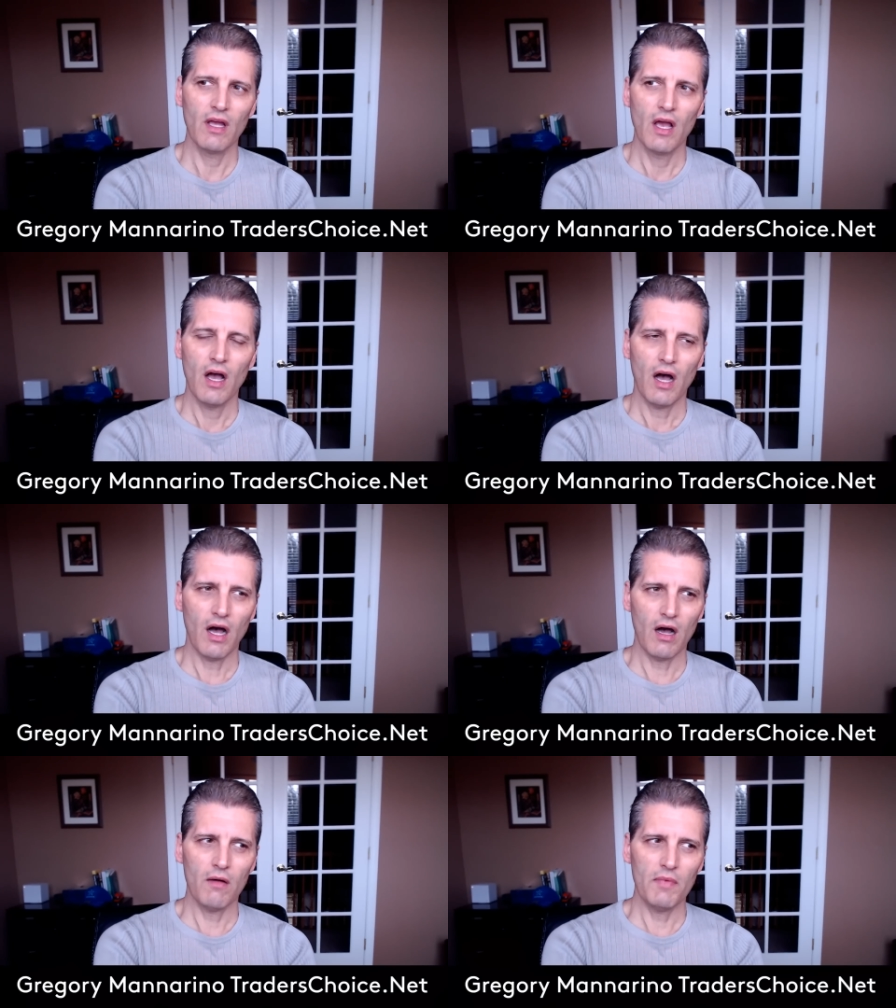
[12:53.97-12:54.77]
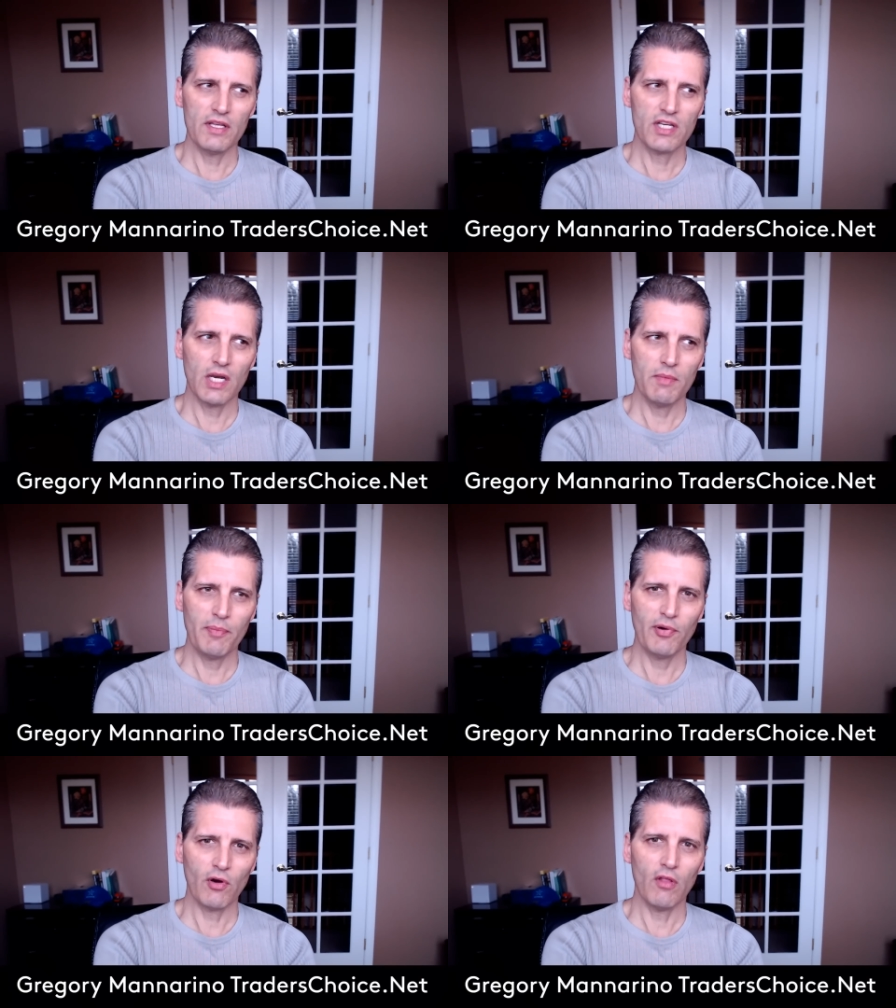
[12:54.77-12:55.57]
um, it's gonna be
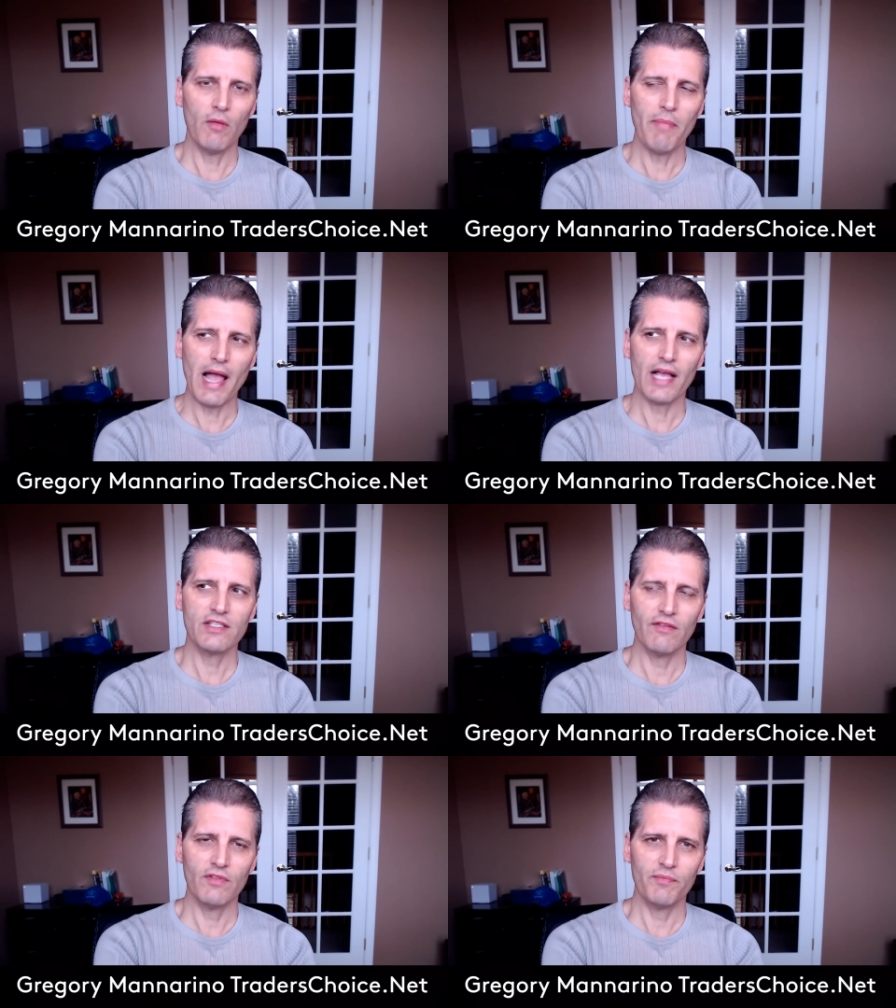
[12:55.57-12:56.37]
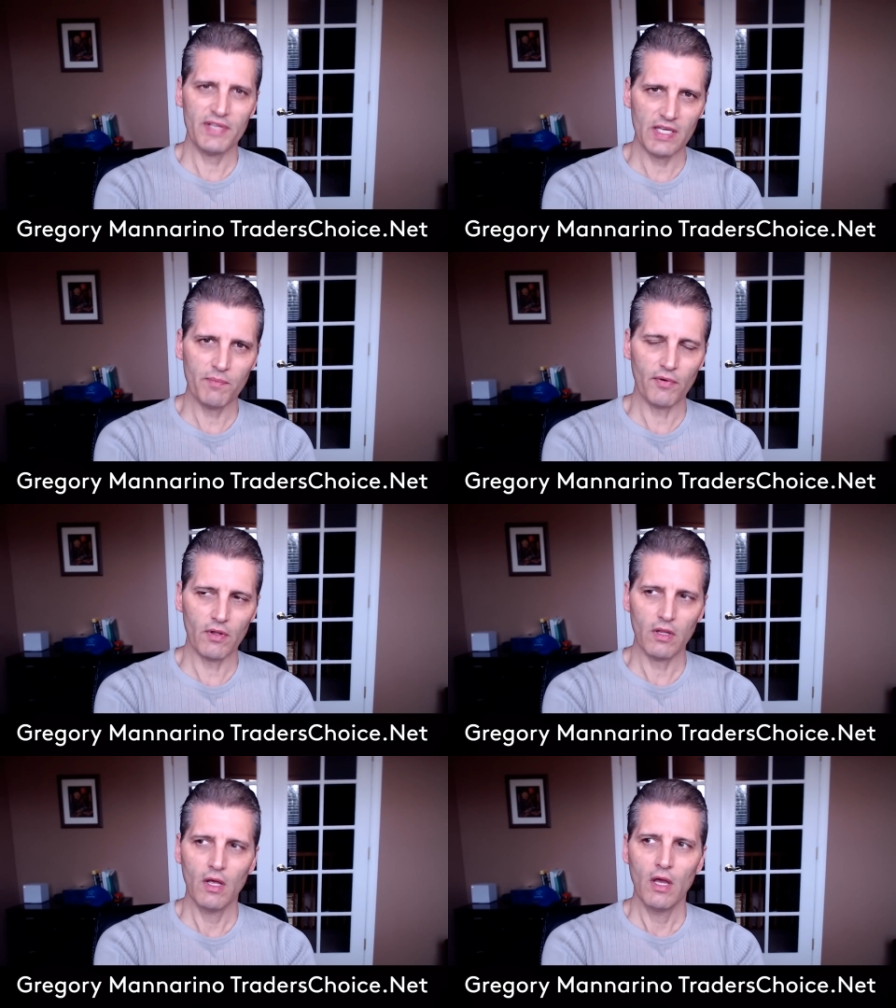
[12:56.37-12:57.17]
put on the backs of the
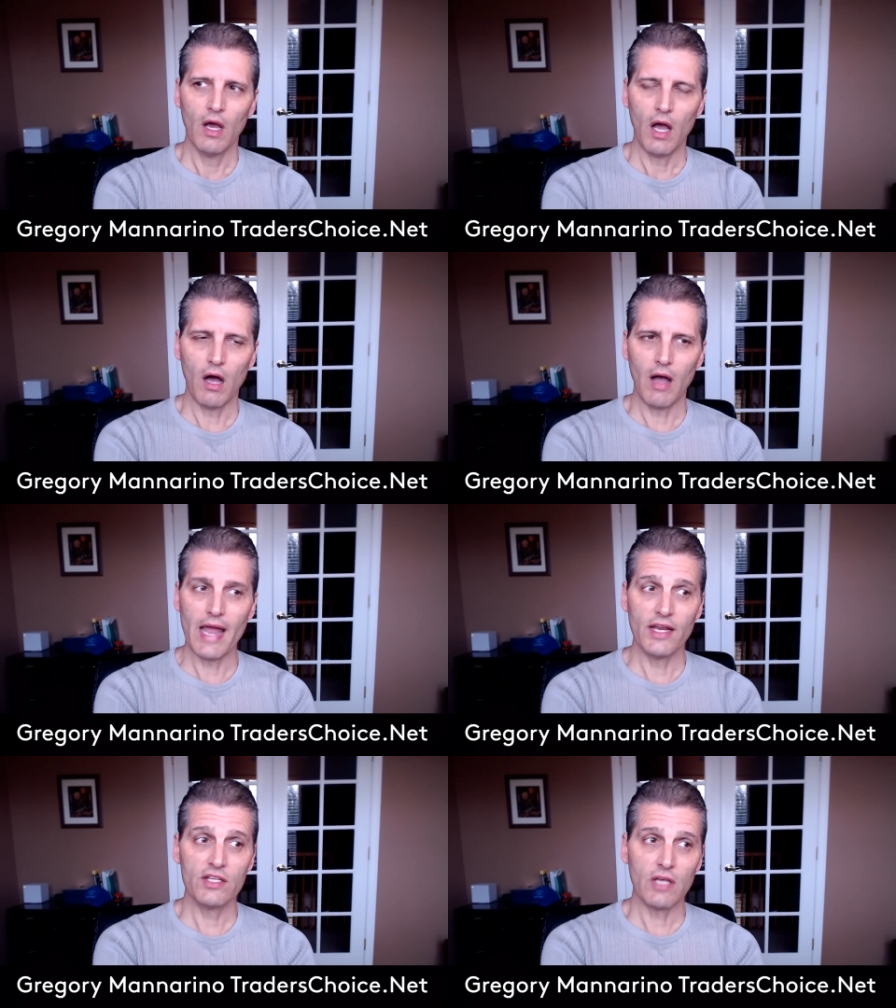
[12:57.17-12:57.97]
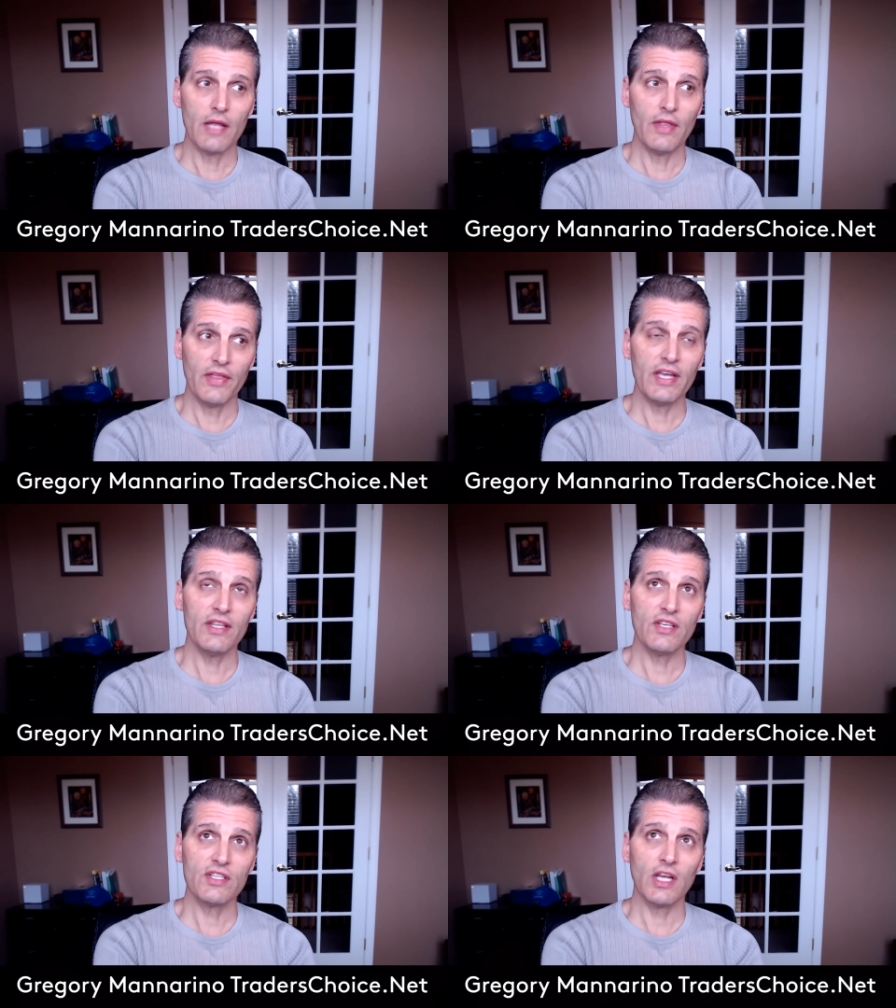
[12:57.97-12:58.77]
people, uh, and it's and the,
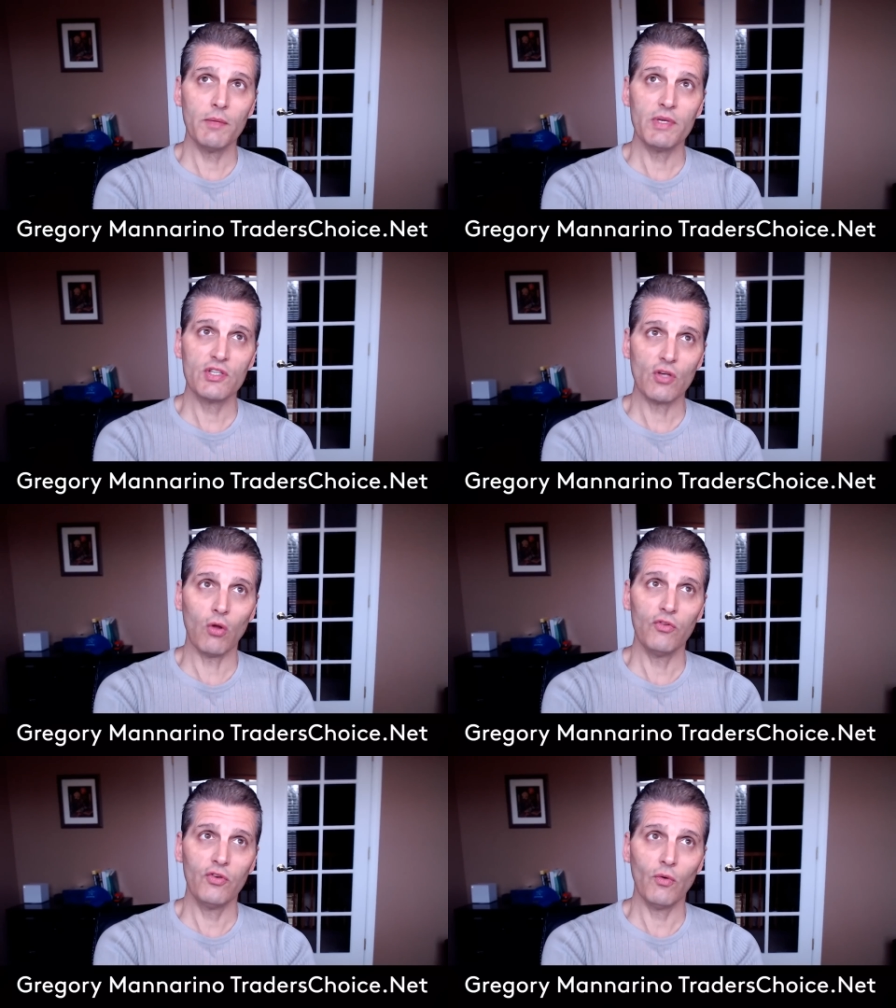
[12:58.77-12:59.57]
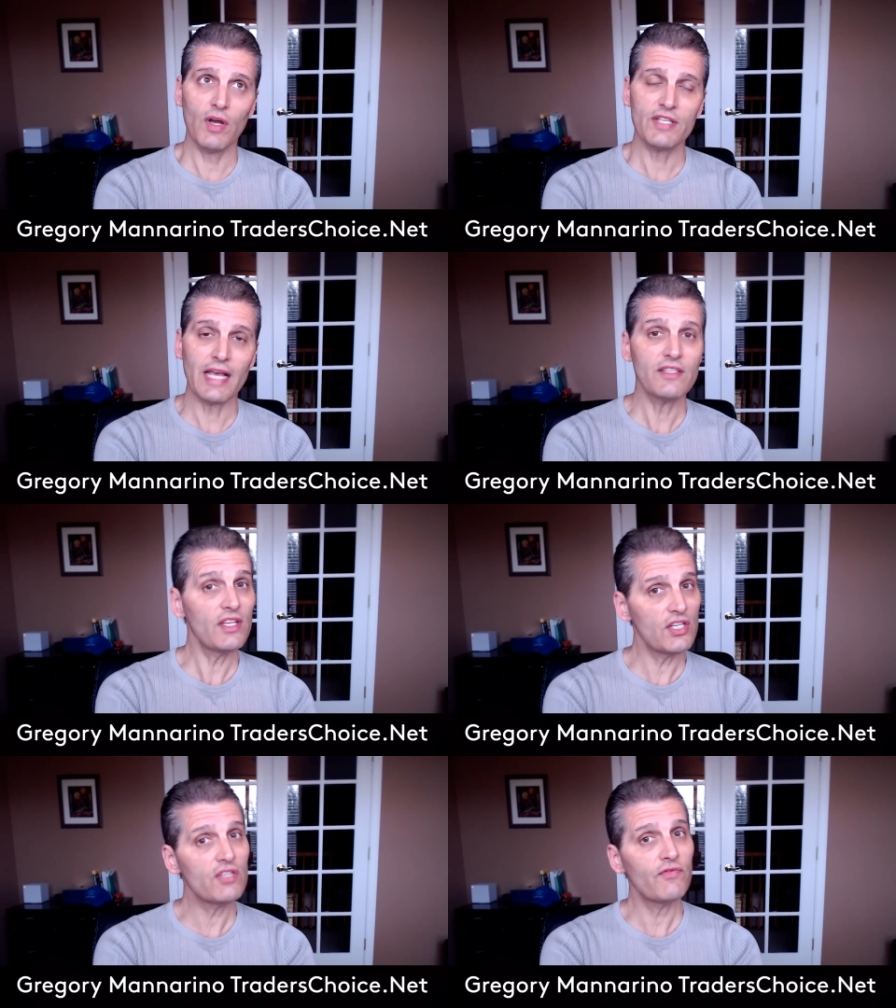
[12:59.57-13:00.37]
this is gonna be sold to us as this
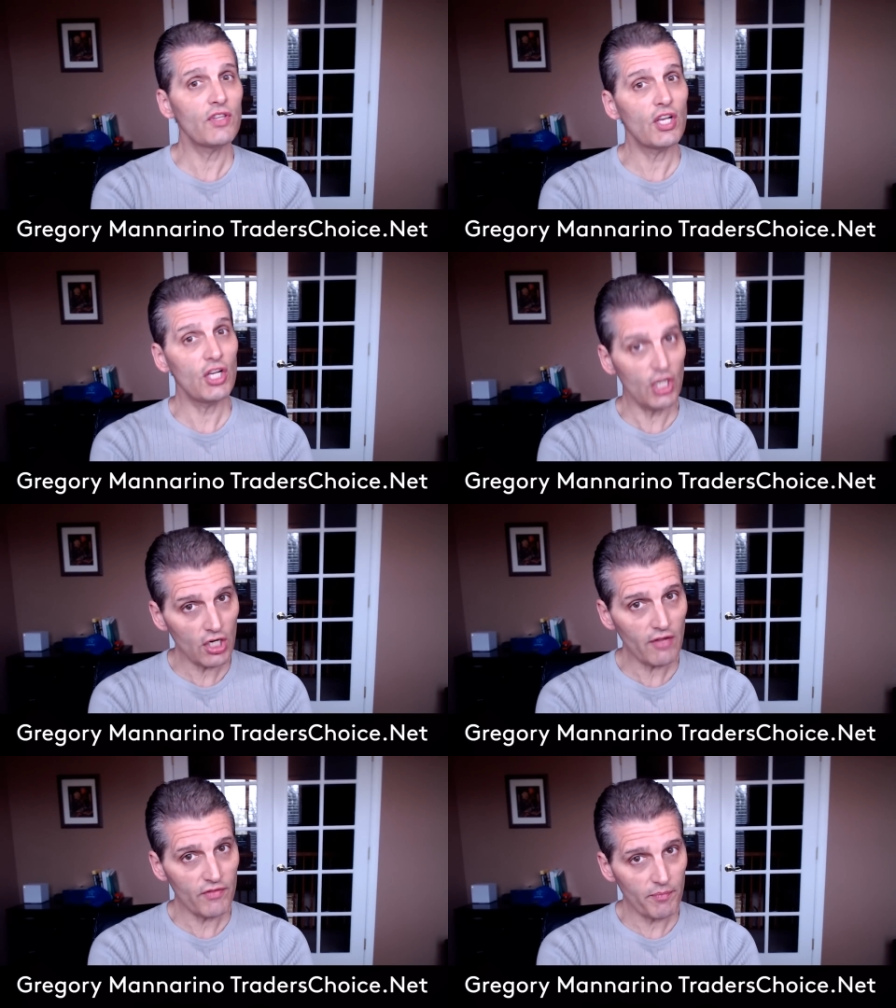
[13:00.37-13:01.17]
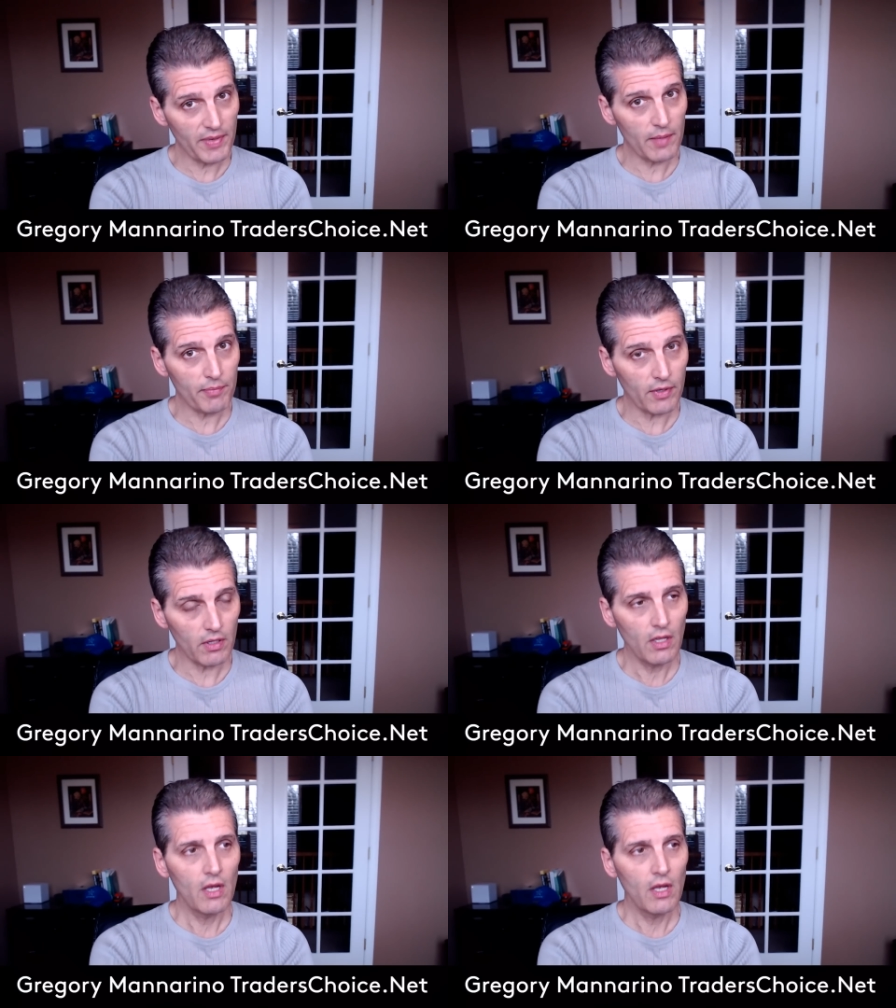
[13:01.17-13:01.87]
is for the good of the people.